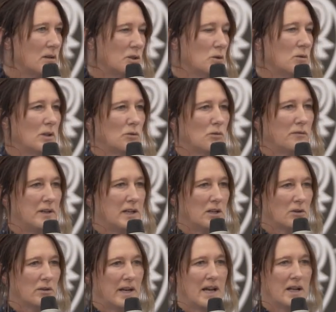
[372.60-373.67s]
a little
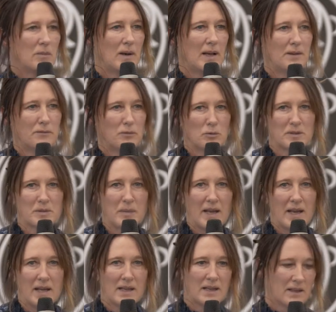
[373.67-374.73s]
video on how to play
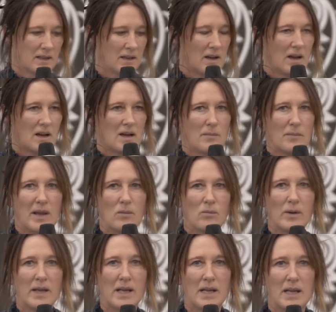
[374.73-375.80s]
forceback, and
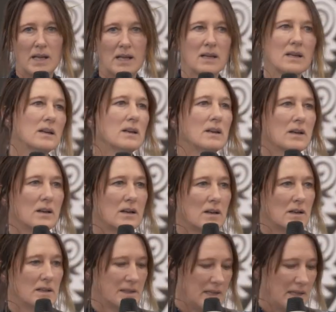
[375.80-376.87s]
we
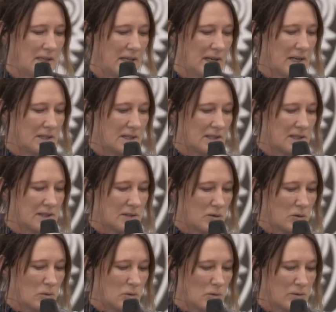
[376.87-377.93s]
send that out to the
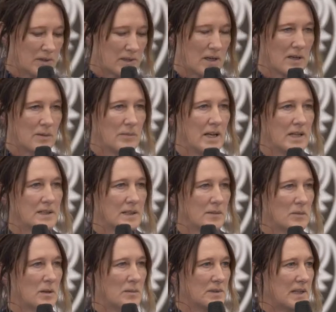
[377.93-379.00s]
schools, and
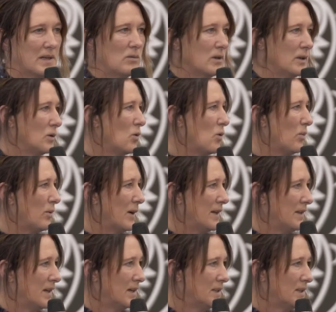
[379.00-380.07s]
sometimes they will incorporate
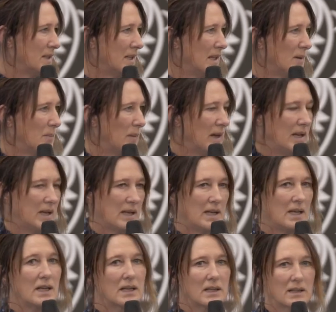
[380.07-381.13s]
that into their
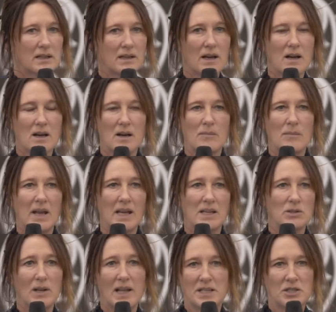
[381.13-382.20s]
PE
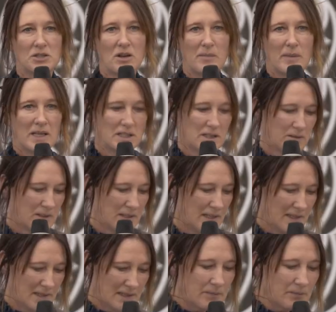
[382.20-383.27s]
and lunchtime
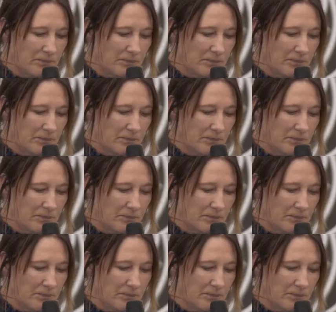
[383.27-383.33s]
activities.